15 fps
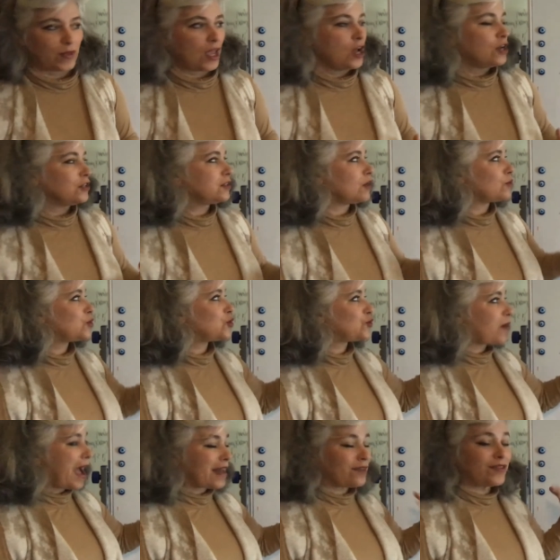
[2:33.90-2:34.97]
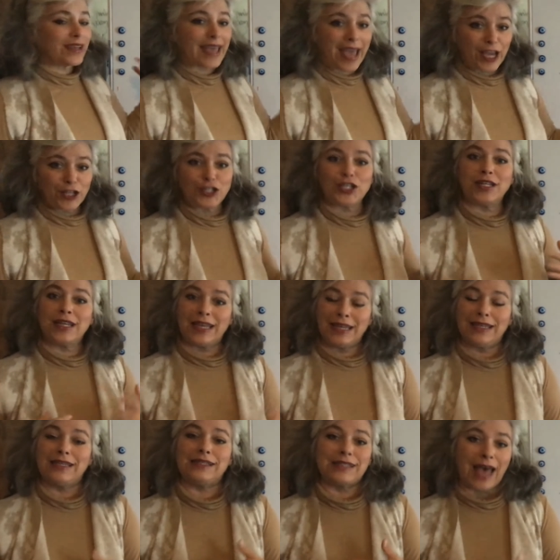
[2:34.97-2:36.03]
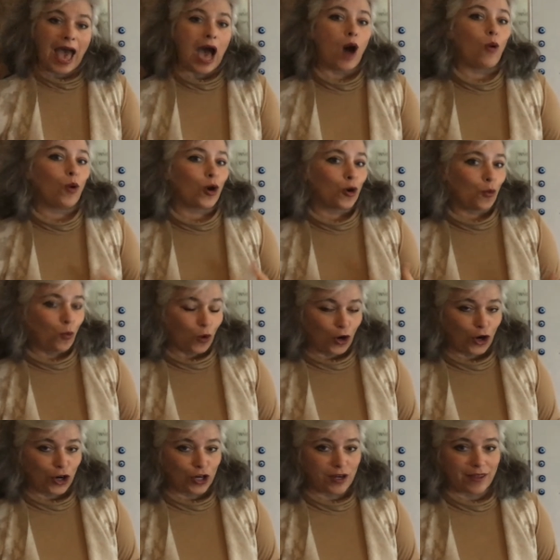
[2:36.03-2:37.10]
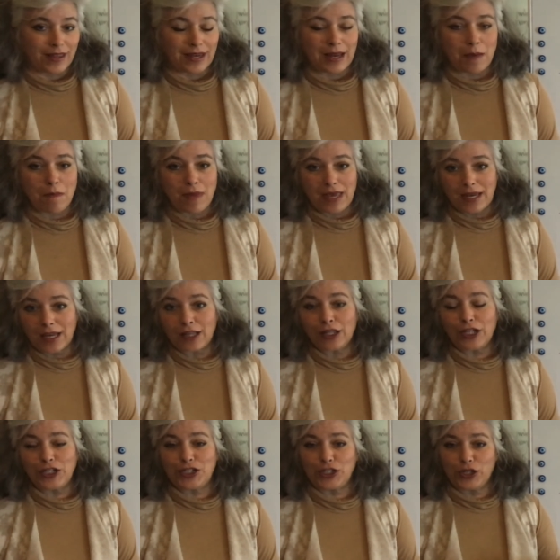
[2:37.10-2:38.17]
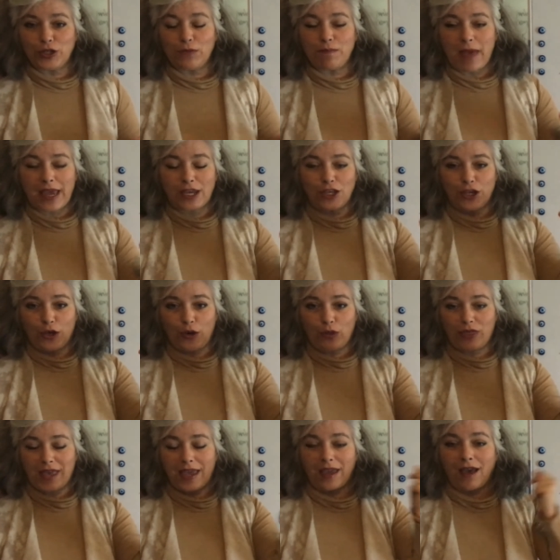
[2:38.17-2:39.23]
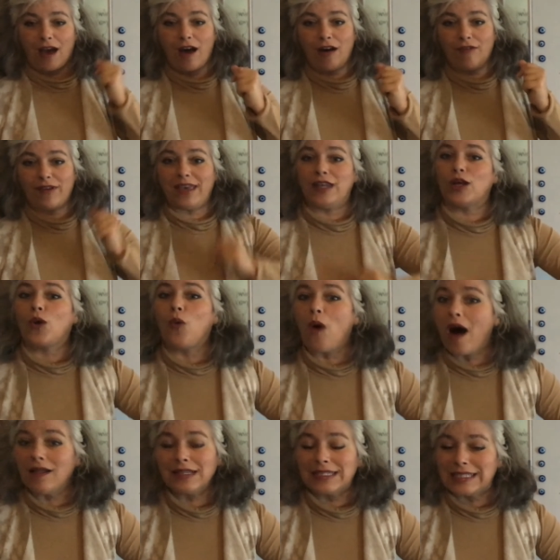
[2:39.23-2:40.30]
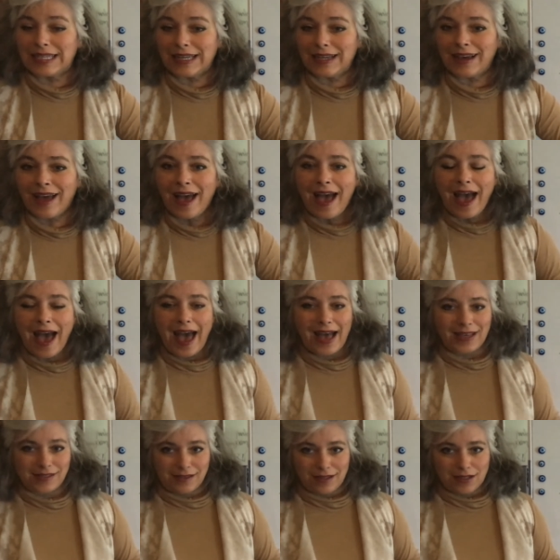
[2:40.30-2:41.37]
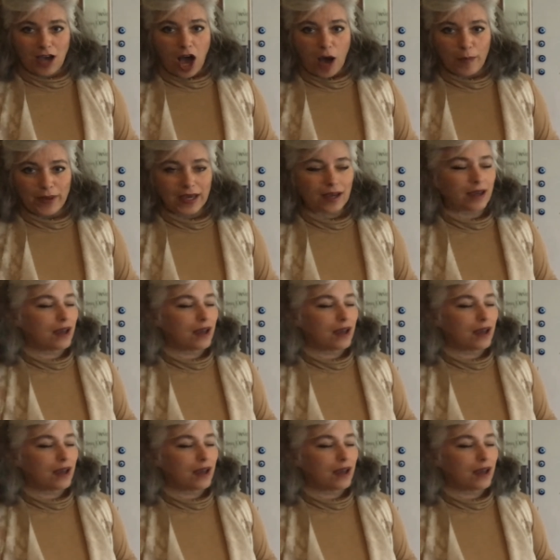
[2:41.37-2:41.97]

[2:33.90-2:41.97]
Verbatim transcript: So, stratification is our word that immediately should make you think of inequality as the topic.